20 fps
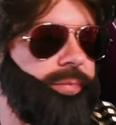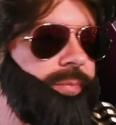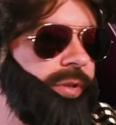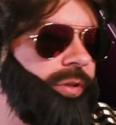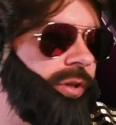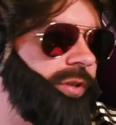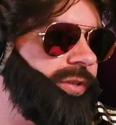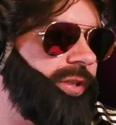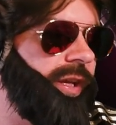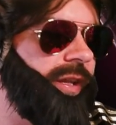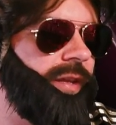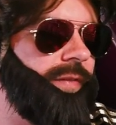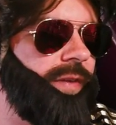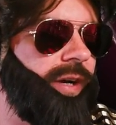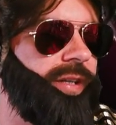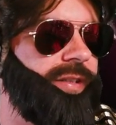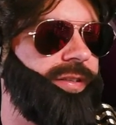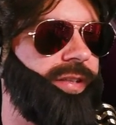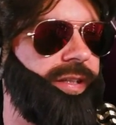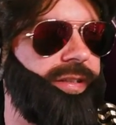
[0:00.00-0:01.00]
Because
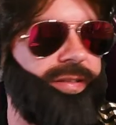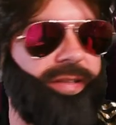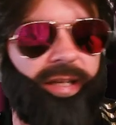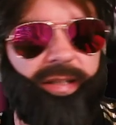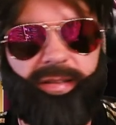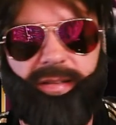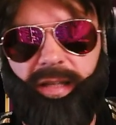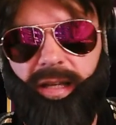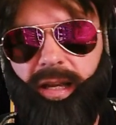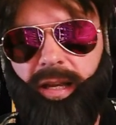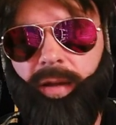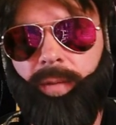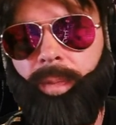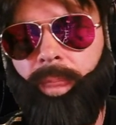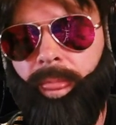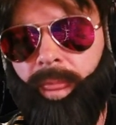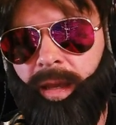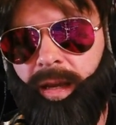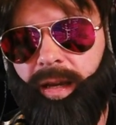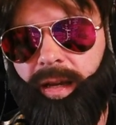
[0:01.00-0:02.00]
otherwise it
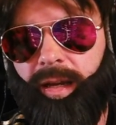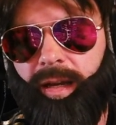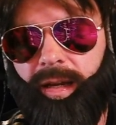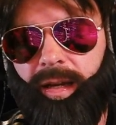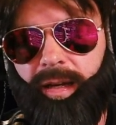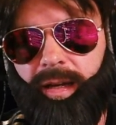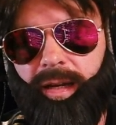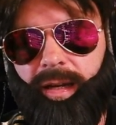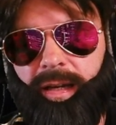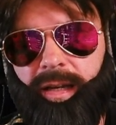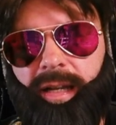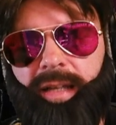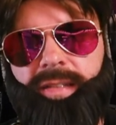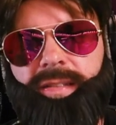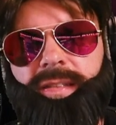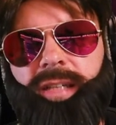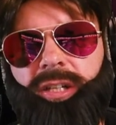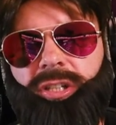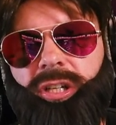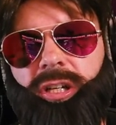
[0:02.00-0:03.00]
has
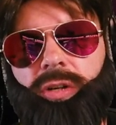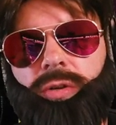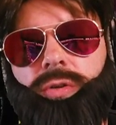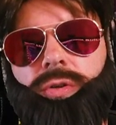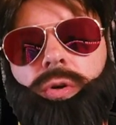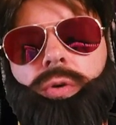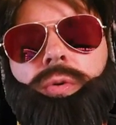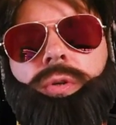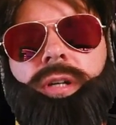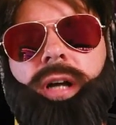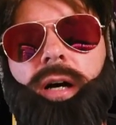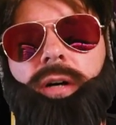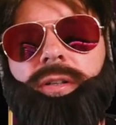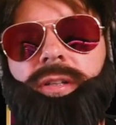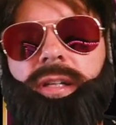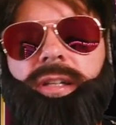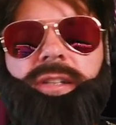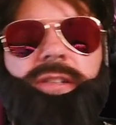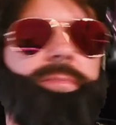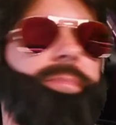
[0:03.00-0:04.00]
such a long
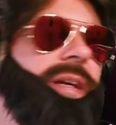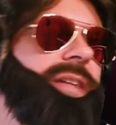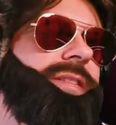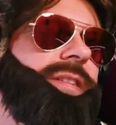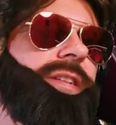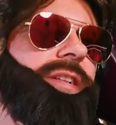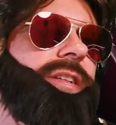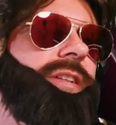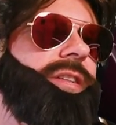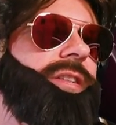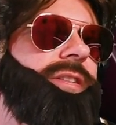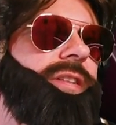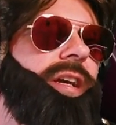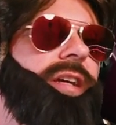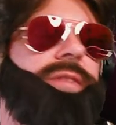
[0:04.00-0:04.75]
cooldown that it's basically,